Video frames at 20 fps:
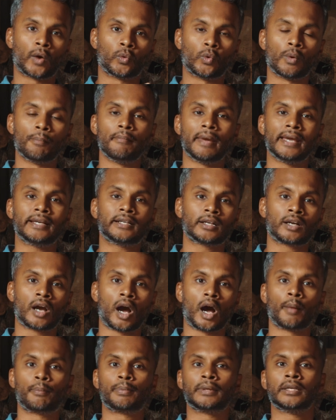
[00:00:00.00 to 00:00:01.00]
I will make a
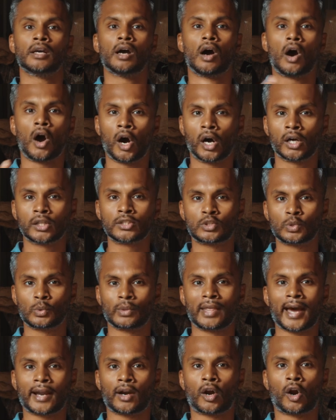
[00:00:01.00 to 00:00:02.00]
copy onto
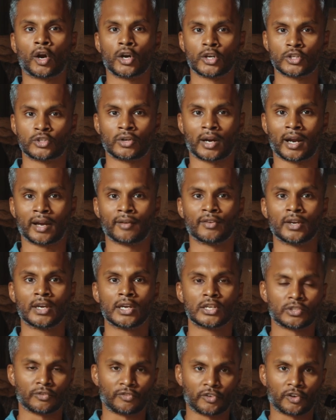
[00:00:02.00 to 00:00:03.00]
that hard drive.
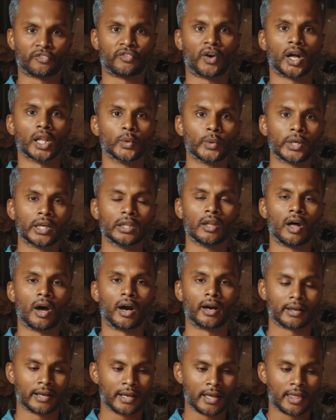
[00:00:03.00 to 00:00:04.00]
So if you're following
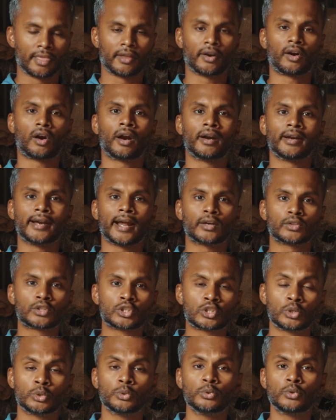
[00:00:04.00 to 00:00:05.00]
along, there are now
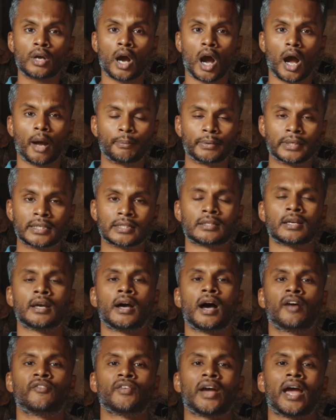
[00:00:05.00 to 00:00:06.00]
two copies
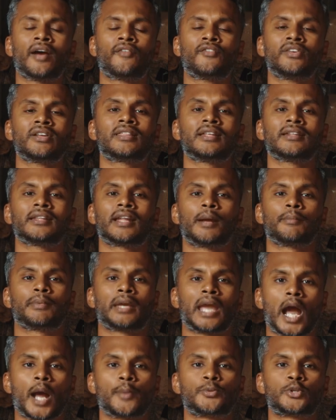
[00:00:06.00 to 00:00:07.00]
of everything that I'm
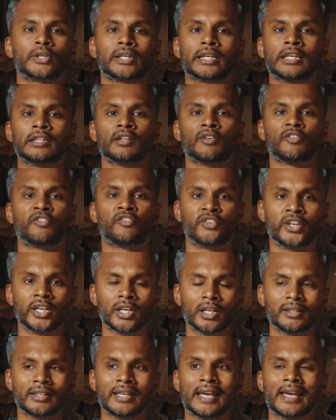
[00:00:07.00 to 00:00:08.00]
capturing in the
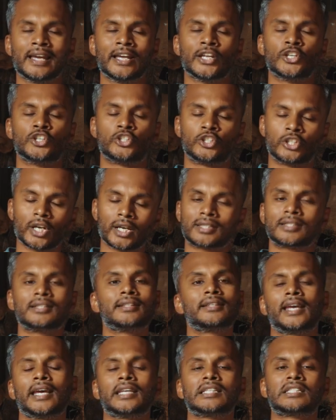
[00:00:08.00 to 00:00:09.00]
field, just in
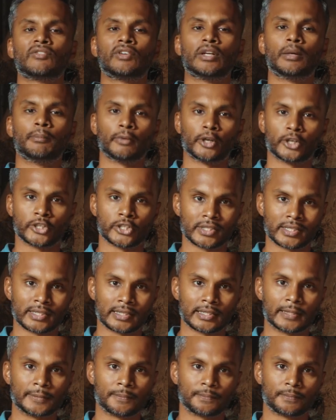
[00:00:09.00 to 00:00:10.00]
case of an
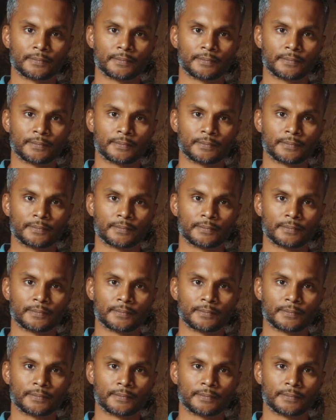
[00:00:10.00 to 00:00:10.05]
emergency.